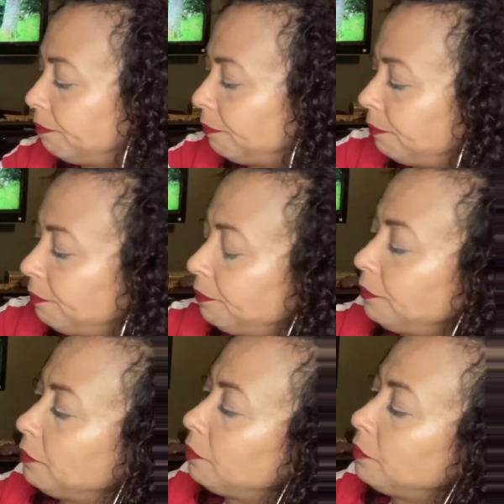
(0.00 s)

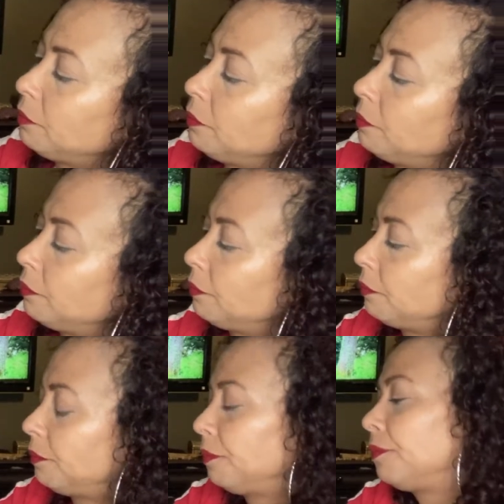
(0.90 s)

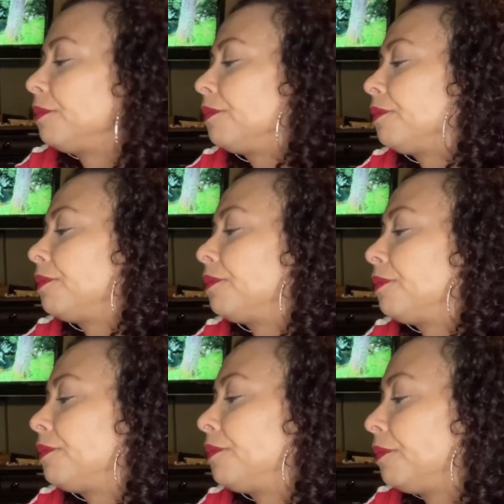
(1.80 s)

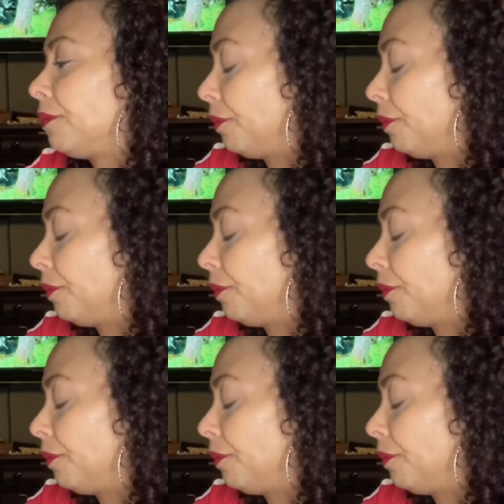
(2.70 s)
(silence)